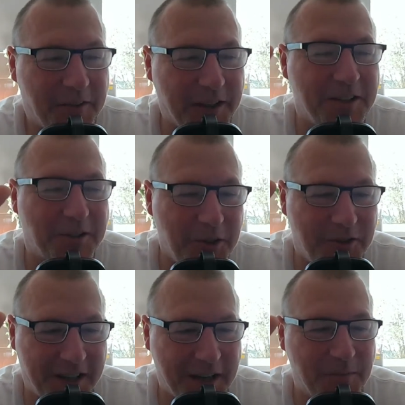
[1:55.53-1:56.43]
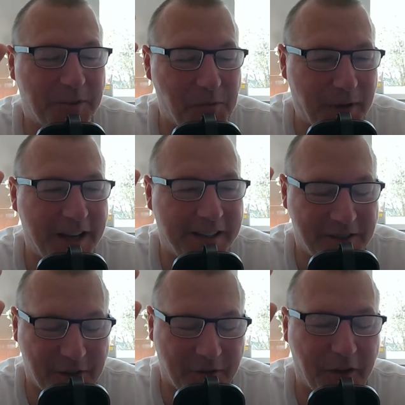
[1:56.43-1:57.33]
these two teams have played
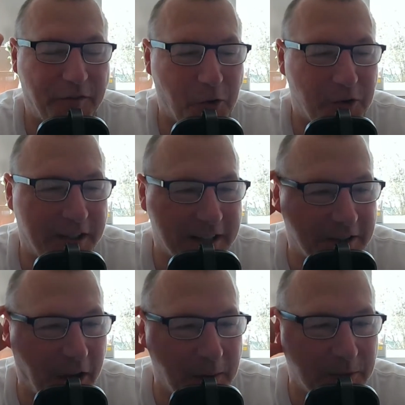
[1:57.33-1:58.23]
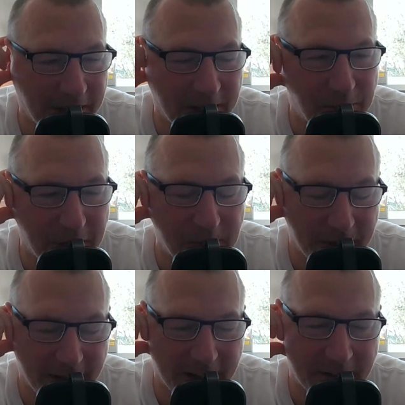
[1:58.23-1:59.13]
each other 14 times in the
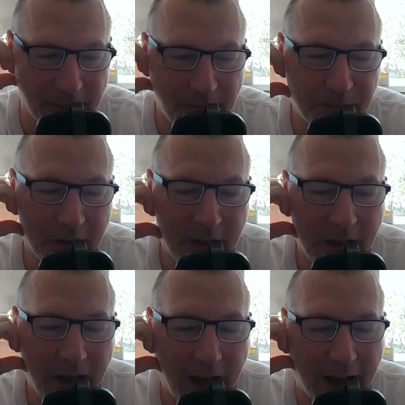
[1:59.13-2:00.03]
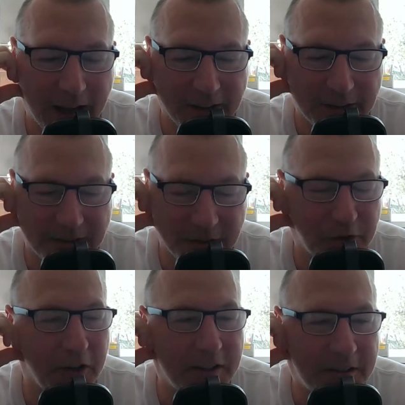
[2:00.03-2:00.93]
Premier League. And
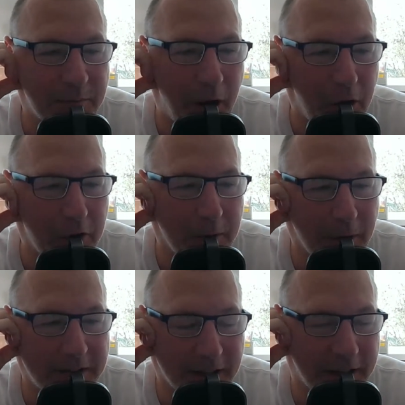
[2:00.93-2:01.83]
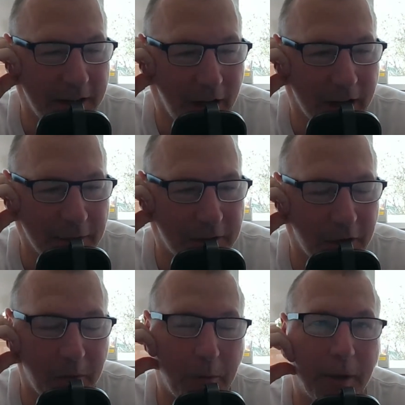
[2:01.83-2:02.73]
sorry, this is my second live,
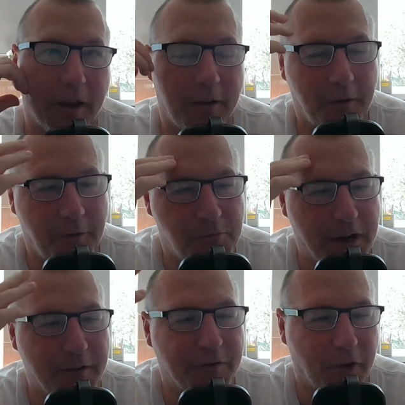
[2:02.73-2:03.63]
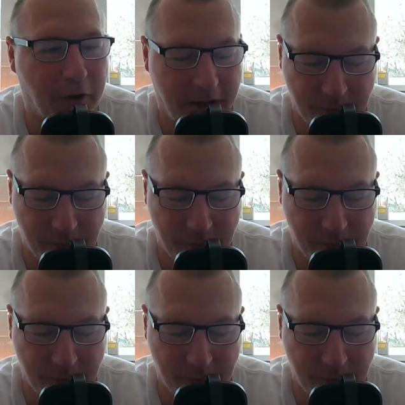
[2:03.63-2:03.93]
so I'm a bit brain fog at